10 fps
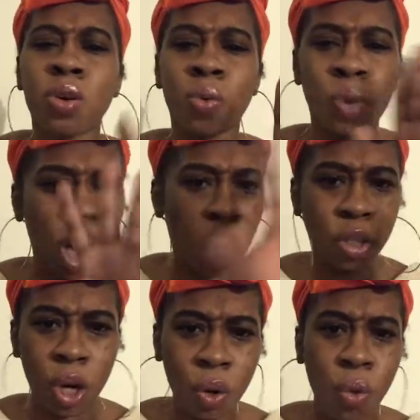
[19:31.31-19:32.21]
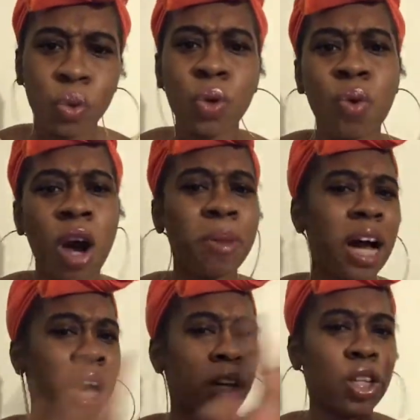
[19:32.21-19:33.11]
we all know who you are
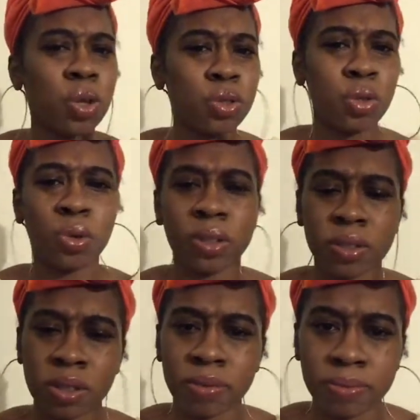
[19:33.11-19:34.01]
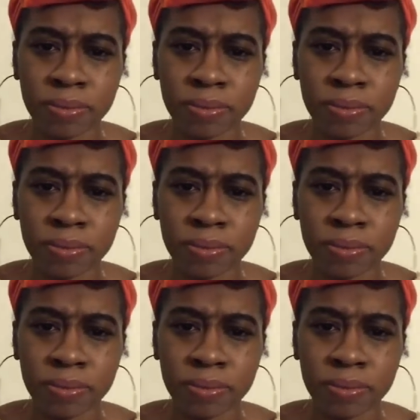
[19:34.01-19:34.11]
behind closed doors.